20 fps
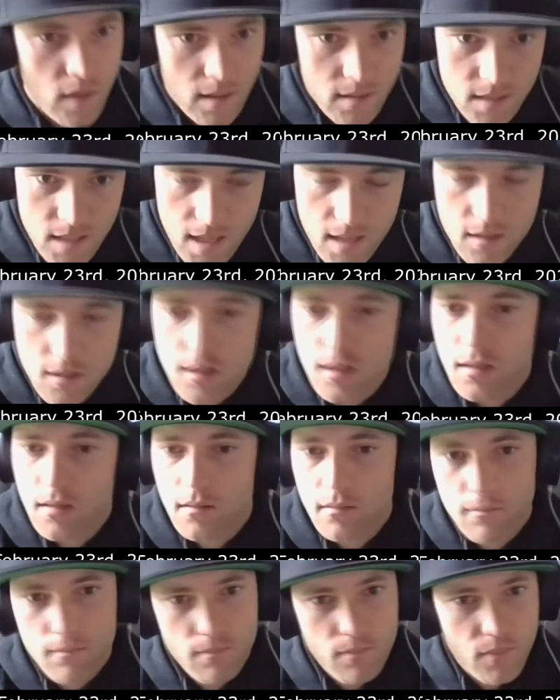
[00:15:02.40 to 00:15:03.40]

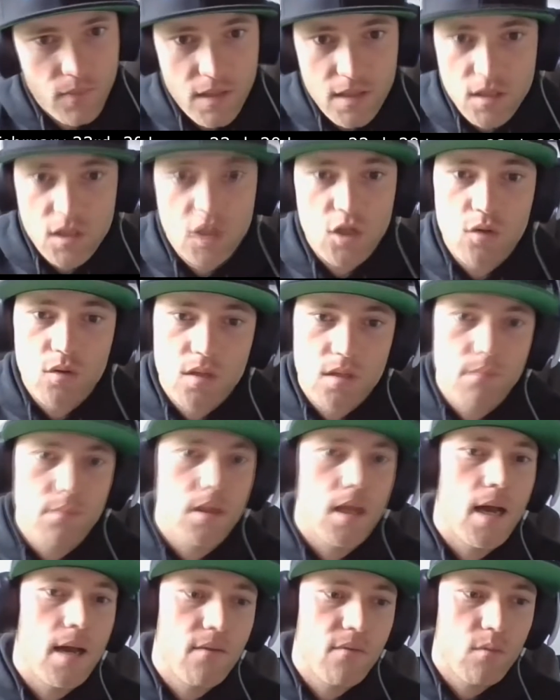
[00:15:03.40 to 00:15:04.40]
transacting this new
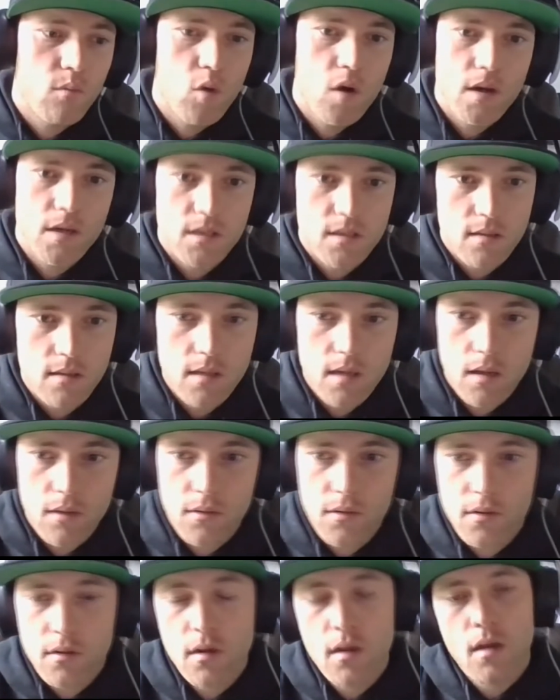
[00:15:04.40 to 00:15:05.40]
supply from one to the
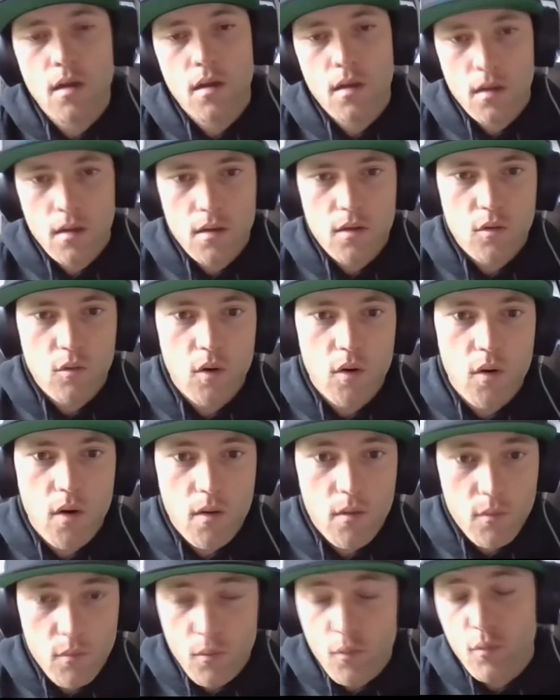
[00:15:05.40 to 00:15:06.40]
other.
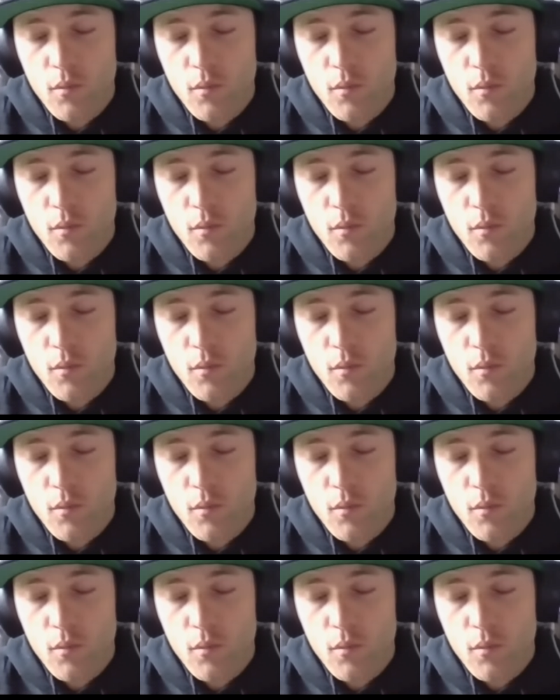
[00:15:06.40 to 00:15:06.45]
You'll